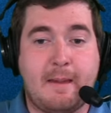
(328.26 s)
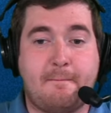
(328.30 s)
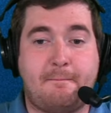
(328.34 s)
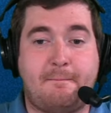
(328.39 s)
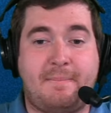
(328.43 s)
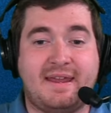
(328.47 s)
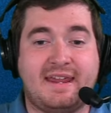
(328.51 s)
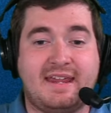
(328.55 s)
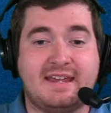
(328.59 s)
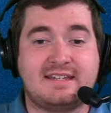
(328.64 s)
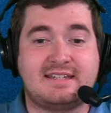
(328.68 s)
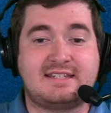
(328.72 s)

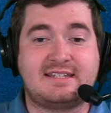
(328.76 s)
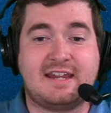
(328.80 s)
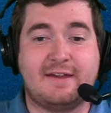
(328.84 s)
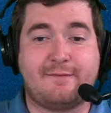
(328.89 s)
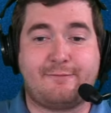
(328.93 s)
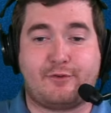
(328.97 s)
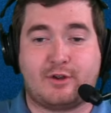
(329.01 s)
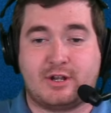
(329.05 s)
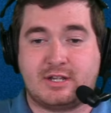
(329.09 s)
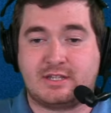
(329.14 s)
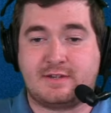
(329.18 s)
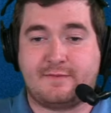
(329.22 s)
Biggest
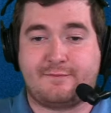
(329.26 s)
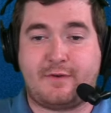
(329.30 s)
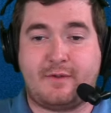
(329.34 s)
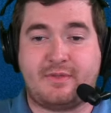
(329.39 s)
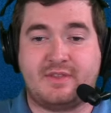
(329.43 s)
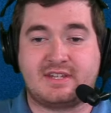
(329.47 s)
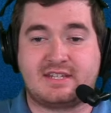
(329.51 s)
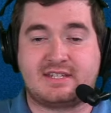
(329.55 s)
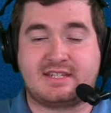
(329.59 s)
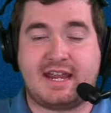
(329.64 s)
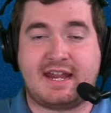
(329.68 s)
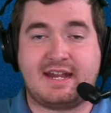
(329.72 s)
difference from
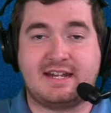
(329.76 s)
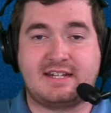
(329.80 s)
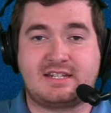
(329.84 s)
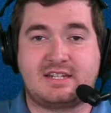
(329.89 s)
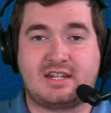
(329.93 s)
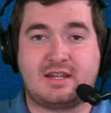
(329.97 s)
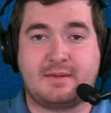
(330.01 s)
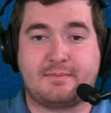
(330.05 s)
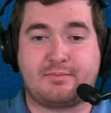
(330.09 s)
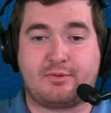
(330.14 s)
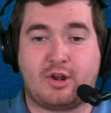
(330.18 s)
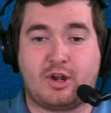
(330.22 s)
the Saints to
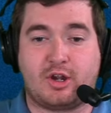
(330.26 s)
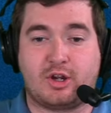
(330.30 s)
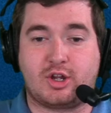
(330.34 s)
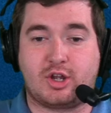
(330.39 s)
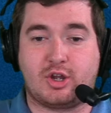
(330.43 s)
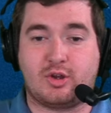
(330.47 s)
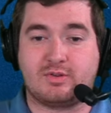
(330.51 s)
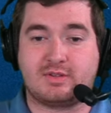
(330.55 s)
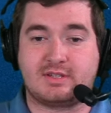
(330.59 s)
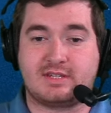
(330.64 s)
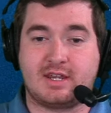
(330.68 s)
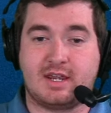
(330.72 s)
the
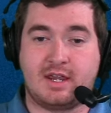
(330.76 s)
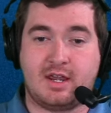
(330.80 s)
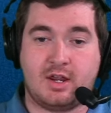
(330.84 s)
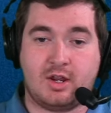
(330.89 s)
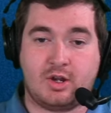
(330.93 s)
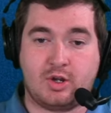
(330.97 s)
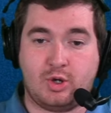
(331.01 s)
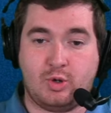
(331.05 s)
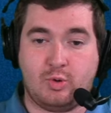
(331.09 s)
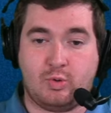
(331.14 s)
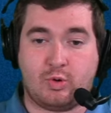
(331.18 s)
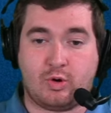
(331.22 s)
Broncos.
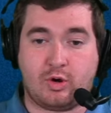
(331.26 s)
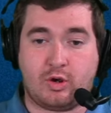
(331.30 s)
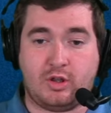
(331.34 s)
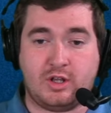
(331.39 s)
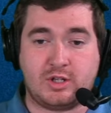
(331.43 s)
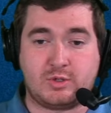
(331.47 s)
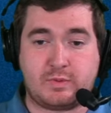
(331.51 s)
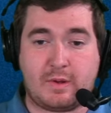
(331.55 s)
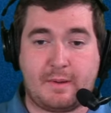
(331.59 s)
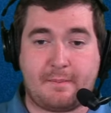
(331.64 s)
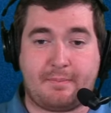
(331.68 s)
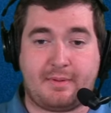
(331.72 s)
New
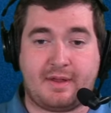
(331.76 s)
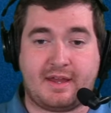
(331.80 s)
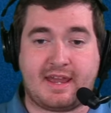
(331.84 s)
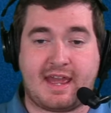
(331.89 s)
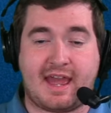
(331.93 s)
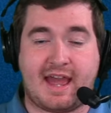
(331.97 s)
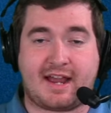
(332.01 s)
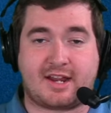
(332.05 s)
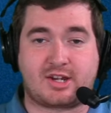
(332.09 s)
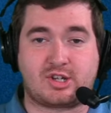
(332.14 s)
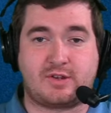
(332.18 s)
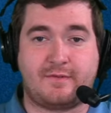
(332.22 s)
Orleans went play
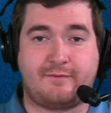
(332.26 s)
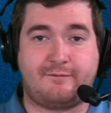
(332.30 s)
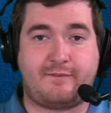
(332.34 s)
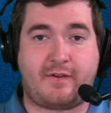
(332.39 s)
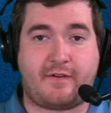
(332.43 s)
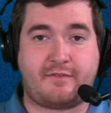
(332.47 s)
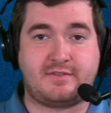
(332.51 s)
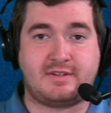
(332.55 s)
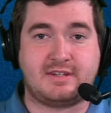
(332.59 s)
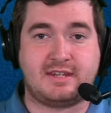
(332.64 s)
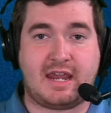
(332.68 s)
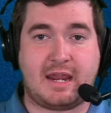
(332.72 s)
action
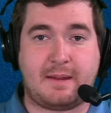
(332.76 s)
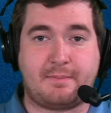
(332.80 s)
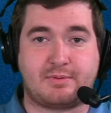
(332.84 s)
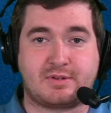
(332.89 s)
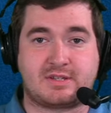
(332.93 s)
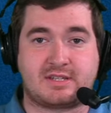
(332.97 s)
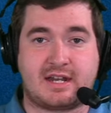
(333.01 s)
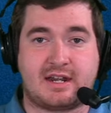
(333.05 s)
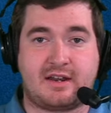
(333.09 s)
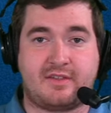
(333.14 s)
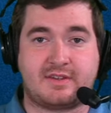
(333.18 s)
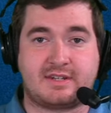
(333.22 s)

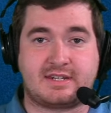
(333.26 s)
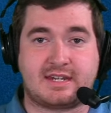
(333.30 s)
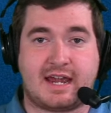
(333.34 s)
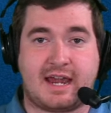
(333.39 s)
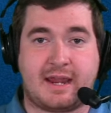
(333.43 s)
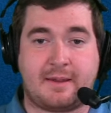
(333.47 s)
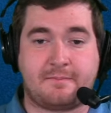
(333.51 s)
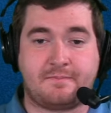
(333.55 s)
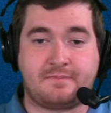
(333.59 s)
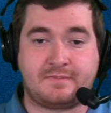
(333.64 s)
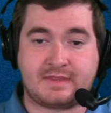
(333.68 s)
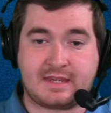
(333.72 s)
58% of the time.
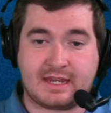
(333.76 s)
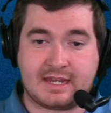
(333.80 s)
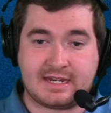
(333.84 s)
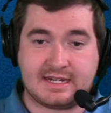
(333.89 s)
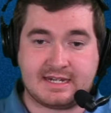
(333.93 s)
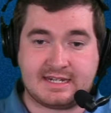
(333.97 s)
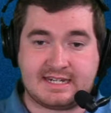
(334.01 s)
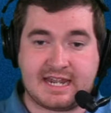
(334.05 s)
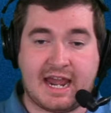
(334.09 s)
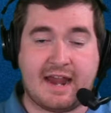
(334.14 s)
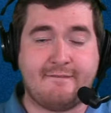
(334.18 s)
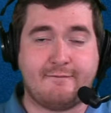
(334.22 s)

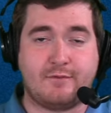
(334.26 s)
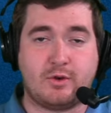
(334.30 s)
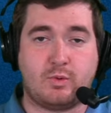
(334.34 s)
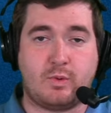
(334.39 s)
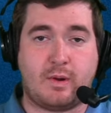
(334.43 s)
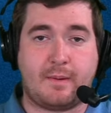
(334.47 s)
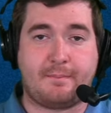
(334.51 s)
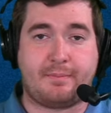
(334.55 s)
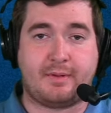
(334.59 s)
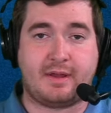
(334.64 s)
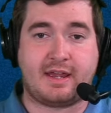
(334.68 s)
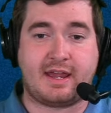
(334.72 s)
Denver
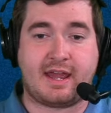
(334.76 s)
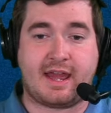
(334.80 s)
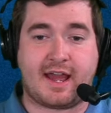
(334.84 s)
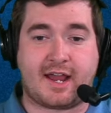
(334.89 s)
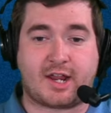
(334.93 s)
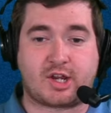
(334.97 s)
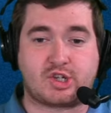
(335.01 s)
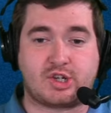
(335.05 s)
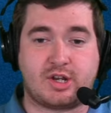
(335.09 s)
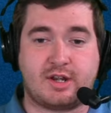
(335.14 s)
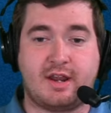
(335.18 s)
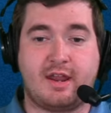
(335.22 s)
went play
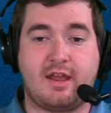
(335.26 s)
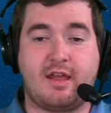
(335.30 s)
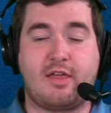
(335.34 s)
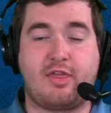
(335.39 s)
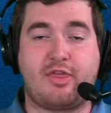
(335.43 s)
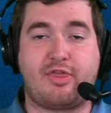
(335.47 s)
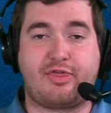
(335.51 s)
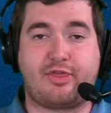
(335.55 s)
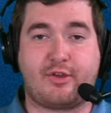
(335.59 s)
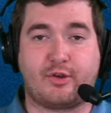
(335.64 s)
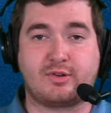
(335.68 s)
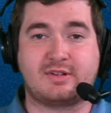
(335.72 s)
action
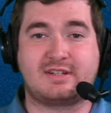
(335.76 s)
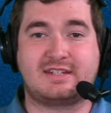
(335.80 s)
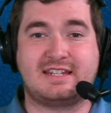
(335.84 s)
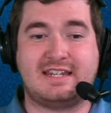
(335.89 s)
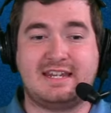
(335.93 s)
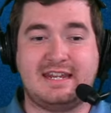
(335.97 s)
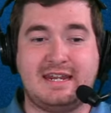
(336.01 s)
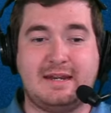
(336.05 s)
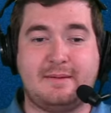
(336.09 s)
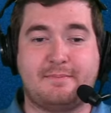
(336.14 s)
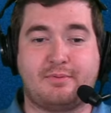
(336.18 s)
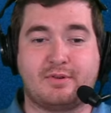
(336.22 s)

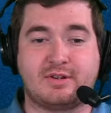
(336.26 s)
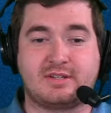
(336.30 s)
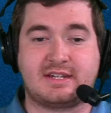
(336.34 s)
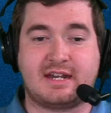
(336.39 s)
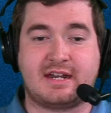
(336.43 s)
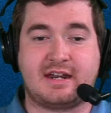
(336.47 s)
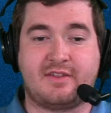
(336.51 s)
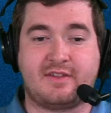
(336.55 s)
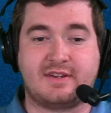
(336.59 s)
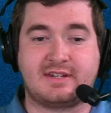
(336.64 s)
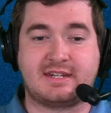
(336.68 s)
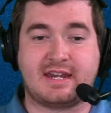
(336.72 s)

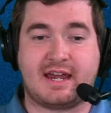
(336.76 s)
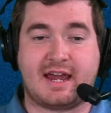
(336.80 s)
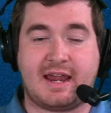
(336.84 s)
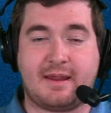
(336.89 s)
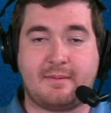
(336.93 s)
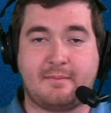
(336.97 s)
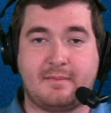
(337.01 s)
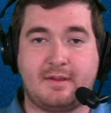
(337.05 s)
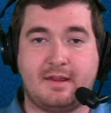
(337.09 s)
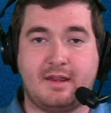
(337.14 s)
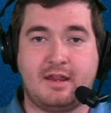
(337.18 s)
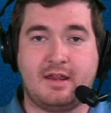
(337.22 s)
13% of the time.
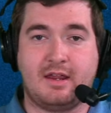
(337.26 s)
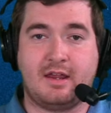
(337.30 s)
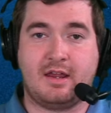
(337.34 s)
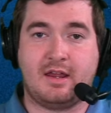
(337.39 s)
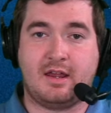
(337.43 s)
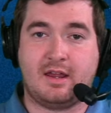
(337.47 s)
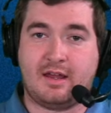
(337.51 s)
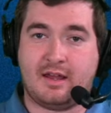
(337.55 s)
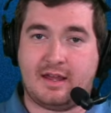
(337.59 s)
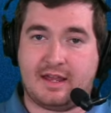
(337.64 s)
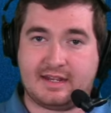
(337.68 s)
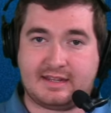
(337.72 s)

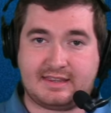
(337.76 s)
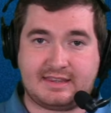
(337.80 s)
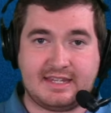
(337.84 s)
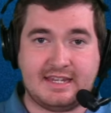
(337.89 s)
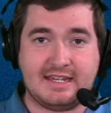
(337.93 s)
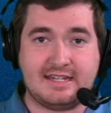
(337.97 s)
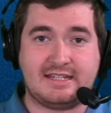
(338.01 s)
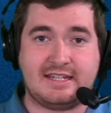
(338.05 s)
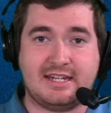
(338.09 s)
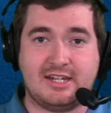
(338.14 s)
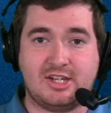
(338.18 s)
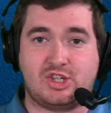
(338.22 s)

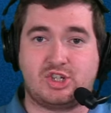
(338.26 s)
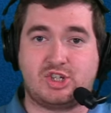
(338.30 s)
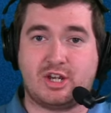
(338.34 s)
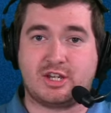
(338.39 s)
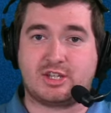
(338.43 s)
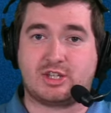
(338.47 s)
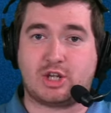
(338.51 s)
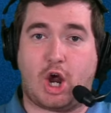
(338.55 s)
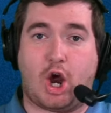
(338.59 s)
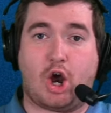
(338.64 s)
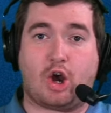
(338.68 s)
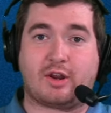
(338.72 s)
This is
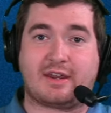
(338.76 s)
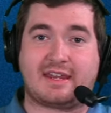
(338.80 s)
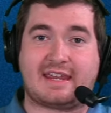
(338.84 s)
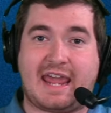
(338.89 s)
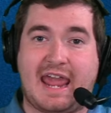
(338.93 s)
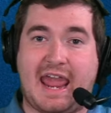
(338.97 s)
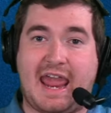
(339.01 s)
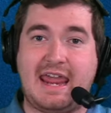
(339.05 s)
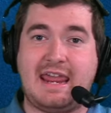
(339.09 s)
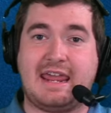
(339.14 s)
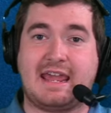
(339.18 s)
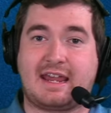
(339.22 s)
just
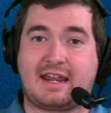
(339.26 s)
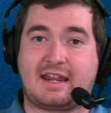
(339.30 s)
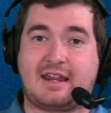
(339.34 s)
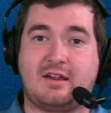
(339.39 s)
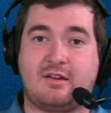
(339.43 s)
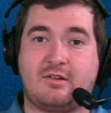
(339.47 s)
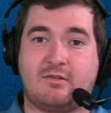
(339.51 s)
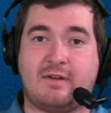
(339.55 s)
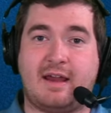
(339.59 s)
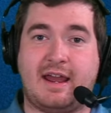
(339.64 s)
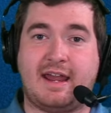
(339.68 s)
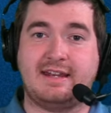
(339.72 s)
archaic,
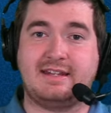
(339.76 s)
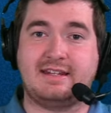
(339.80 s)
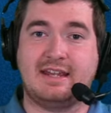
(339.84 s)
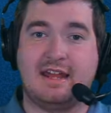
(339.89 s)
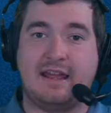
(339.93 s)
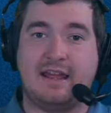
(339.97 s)
right?